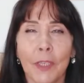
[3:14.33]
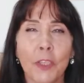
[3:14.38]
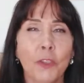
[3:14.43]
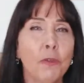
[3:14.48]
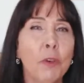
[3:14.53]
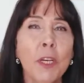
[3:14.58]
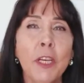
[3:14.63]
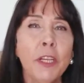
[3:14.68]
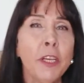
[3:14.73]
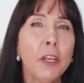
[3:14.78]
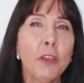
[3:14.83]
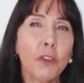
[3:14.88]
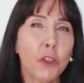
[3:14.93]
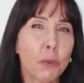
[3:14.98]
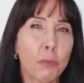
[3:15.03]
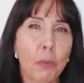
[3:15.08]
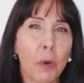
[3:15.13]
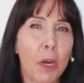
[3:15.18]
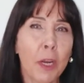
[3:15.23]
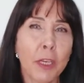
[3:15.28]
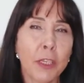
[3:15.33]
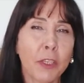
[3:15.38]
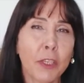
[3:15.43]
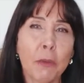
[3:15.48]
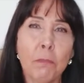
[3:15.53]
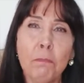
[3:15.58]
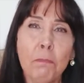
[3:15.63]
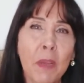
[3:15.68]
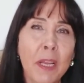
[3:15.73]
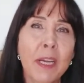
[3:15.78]
It's really no surprise
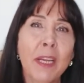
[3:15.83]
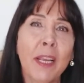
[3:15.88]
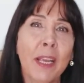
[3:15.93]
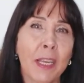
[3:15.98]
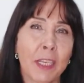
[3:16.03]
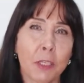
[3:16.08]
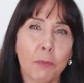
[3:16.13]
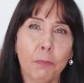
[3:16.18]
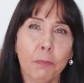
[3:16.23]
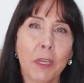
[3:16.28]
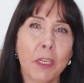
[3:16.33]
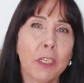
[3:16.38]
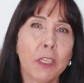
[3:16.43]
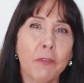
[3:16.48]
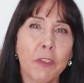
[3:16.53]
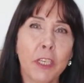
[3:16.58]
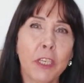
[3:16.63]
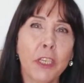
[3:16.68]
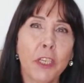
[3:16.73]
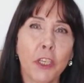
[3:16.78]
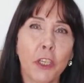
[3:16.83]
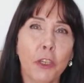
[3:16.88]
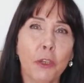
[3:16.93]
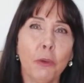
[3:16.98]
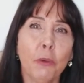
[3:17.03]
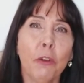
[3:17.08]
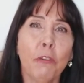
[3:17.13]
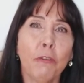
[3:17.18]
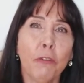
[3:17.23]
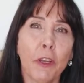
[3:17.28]
that many aspects of
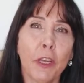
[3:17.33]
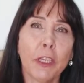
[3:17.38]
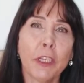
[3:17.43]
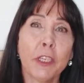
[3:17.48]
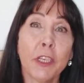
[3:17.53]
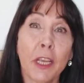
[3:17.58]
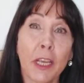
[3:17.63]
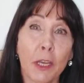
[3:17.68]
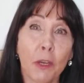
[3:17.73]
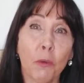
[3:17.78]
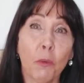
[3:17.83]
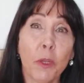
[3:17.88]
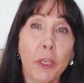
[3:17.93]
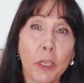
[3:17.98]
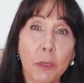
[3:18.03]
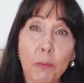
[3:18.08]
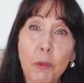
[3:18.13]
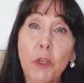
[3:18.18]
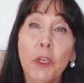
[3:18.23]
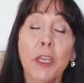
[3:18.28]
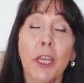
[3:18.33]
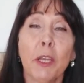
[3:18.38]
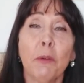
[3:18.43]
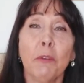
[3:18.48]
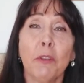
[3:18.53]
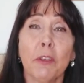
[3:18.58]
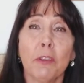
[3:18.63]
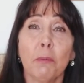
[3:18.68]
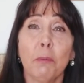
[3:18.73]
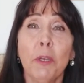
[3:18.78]
EQ affect how we communicate
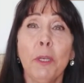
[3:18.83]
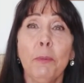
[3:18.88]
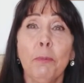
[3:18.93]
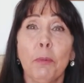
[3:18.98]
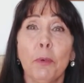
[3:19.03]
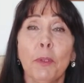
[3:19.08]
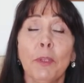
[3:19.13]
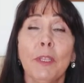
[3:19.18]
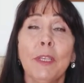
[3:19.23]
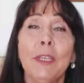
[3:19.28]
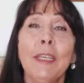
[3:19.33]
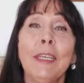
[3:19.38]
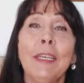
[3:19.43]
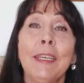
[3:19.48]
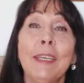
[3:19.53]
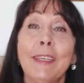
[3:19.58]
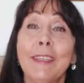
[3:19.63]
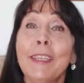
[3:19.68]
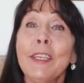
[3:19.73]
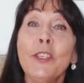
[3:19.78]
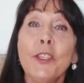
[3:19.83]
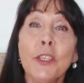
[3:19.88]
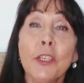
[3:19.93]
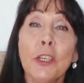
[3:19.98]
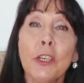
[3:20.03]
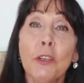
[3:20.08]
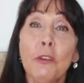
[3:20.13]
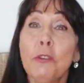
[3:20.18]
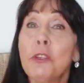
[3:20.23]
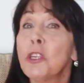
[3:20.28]
with other people, and these
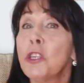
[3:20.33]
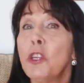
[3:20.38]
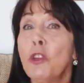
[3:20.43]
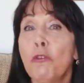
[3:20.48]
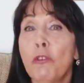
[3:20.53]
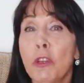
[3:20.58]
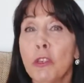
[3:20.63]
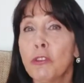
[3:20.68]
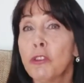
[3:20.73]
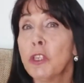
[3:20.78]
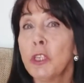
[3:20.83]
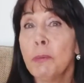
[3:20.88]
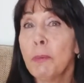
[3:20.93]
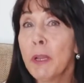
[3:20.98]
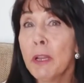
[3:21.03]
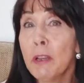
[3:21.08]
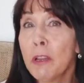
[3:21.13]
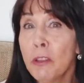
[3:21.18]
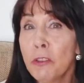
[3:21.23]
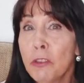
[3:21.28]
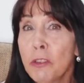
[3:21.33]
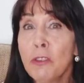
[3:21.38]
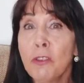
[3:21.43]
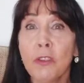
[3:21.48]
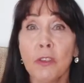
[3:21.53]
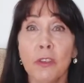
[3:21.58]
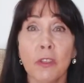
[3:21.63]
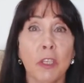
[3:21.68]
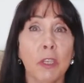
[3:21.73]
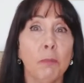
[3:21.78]
include a curiosity about
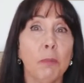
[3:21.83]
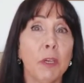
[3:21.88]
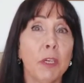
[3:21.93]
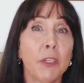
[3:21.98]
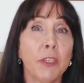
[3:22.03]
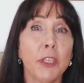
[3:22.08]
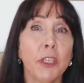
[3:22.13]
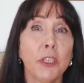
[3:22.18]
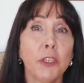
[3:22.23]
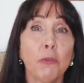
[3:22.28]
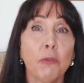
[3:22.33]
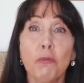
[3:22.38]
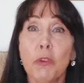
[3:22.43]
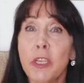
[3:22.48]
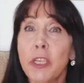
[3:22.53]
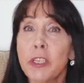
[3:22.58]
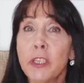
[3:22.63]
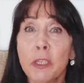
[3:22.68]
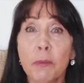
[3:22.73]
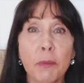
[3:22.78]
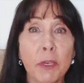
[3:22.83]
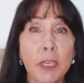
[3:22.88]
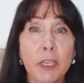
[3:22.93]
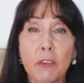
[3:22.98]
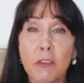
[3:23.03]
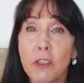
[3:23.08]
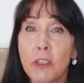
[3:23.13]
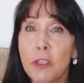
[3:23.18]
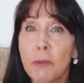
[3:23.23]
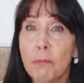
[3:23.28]
others, the ability to read somebody
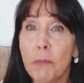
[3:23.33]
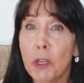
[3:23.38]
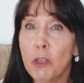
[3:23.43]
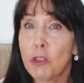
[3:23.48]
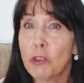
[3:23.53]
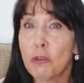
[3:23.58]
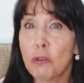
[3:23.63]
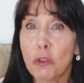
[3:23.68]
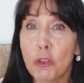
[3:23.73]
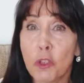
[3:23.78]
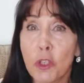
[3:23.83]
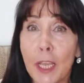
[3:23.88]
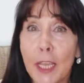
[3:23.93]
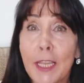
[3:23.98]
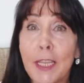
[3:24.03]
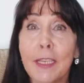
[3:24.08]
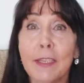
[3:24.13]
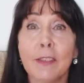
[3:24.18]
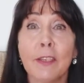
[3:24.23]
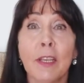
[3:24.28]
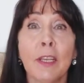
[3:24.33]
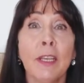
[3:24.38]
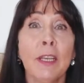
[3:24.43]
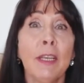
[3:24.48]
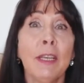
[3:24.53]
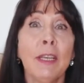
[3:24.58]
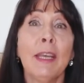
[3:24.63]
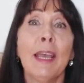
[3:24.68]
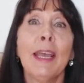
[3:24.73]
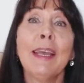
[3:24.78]
else's emotional state,
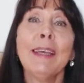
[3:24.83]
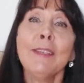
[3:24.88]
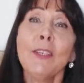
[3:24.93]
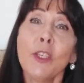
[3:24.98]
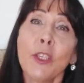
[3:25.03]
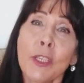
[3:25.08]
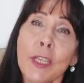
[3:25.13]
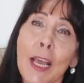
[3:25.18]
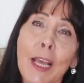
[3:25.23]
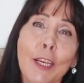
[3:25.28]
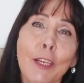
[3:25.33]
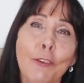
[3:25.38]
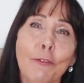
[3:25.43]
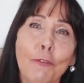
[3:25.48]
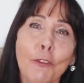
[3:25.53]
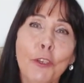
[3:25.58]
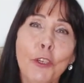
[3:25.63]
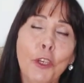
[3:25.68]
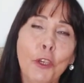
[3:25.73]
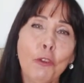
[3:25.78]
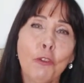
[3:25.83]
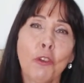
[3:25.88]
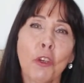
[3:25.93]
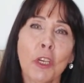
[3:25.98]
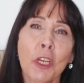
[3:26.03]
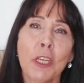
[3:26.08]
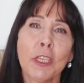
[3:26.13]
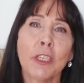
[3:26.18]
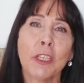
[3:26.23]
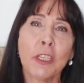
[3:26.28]
and a talent for
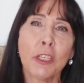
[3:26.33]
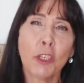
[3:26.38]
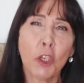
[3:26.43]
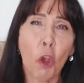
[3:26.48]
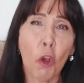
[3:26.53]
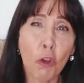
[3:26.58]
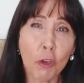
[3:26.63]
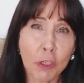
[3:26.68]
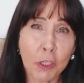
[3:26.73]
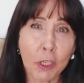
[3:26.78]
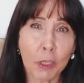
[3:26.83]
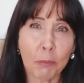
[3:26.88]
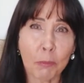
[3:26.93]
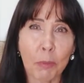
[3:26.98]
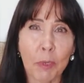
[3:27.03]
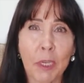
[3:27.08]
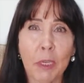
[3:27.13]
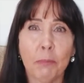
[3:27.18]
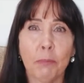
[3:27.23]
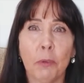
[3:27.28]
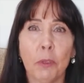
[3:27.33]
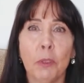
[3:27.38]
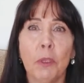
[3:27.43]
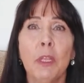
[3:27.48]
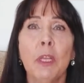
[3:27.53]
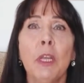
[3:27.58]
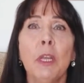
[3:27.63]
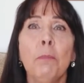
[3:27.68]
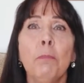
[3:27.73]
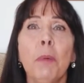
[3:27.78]
neutralising toxic people
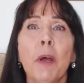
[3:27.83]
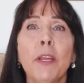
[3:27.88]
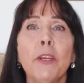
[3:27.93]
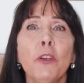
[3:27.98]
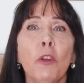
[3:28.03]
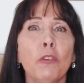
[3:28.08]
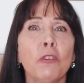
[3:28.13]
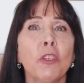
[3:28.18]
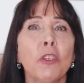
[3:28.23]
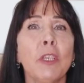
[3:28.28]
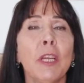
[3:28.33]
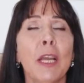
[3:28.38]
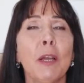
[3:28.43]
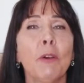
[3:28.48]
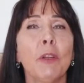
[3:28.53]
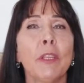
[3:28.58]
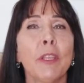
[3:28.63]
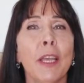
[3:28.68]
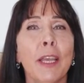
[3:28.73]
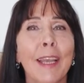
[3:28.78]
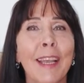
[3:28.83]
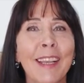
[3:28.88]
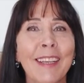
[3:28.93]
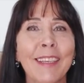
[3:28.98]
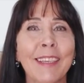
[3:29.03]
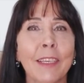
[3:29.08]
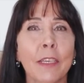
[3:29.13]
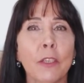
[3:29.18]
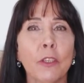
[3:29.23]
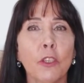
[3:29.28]
by not allowing their
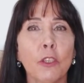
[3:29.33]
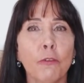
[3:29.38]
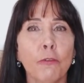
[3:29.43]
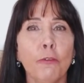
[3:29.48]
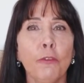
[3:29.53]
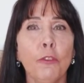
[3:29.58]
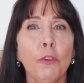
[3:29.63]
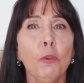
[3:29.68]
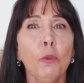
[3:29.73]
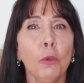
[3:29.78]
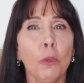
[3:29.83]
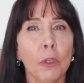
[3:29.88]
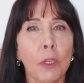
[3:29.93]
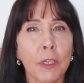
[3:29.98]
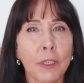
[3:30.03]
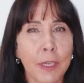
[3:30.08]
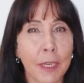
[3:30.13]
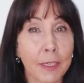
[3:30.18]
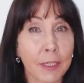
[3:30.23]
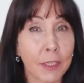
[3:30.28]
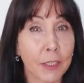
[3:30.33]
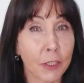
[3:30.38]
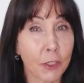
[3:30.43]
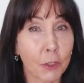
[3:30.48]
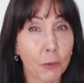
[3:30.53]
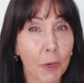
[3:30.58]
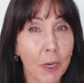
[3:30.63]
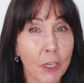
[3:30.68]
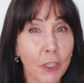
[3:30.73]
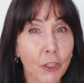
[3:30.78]
anger to fuel a tense
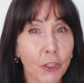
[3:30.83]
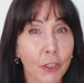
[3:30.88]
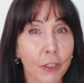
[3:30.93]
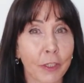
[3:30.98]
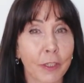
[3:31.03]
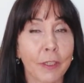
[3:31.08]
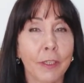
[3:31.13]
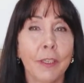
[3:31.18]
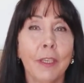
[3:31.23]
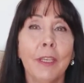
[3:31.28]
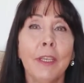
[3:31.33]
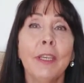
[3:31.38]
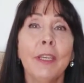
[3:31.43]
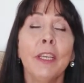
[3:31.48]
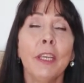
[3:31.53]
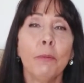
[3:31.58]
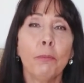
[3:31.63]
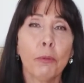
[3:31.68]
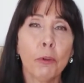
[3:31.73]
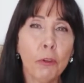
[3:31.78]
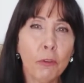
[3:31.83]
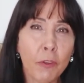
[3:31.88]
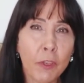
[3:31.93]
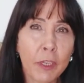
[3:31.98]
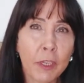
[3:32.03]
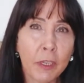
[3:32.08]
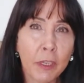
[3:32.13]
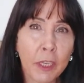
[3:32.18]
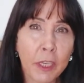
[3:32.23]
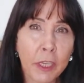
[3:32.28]
situation.
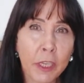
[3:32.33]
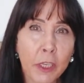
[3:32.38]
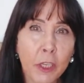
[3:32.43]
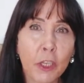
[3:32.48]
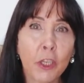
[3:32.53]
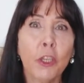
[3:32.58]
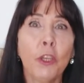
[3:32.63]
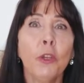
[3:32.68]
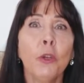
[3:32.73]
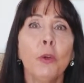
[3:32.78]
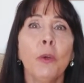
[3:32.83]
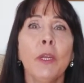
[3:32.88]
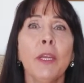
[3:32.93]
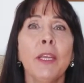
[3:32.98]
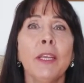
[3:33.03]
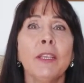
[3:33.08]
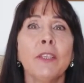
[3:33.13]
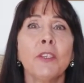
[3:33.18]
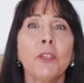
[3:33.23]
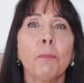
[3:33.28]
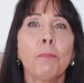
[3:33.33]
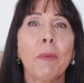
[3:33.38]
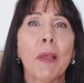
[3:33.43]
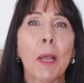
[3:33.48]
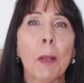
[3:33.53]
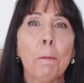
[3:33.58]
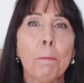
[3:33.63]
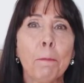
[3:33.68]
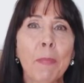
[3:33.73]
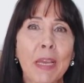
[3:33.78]
Improving EQ is
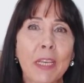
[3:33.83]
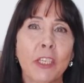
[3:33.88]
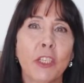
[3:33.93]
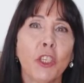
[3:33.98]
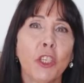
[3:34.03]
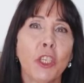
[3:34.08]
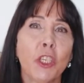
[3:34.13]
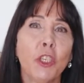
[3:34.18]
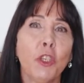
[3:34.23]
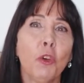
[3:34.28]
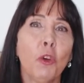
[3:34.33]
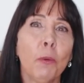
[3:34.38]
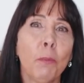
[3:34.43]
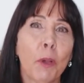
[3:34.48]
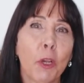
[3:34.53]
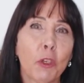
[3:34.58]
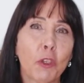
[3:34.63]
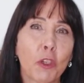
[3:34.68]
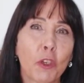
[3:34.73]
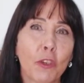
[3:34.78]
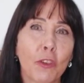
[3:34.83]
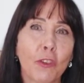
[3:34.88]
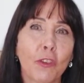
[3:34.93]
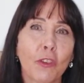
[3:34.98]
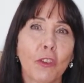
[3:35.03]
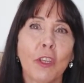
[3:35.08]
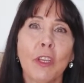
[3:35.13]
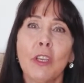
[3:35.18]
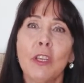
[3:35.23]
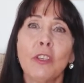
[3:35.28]
about managing your
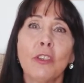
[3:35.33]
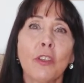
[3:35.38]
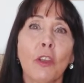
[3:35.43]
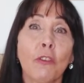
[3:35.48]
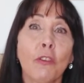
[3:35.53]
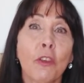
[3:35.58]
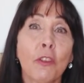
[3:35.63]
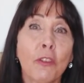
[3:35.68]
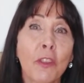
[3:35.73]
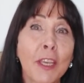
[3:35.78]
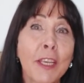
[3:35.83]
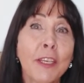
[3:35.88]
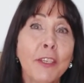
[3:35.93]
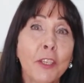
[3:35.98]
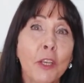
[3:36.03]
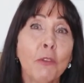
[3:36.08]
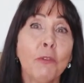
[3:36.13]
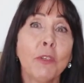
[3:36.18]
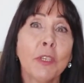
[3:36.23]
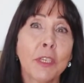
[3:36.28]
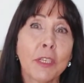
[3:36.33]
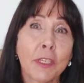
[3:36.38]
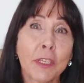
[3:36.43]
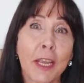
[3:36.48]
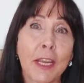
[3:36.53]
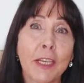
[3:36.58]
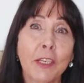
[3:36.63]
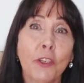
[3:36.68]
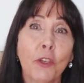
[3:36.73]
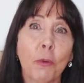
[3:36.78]
emotions so that they don't
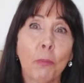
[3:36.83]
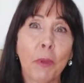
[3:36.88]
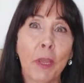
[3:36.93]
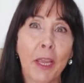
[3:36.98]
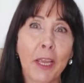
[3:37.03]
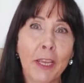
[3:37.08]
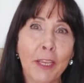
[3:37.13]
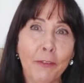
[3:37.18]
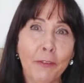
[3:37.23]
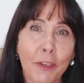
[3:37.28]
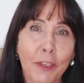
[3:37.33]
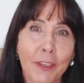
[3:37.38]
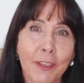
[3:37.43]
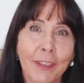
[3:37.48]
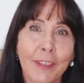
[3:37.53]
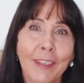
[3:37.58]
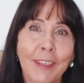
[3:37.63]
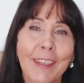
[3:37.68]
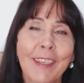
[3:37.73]
dictate your behaviour.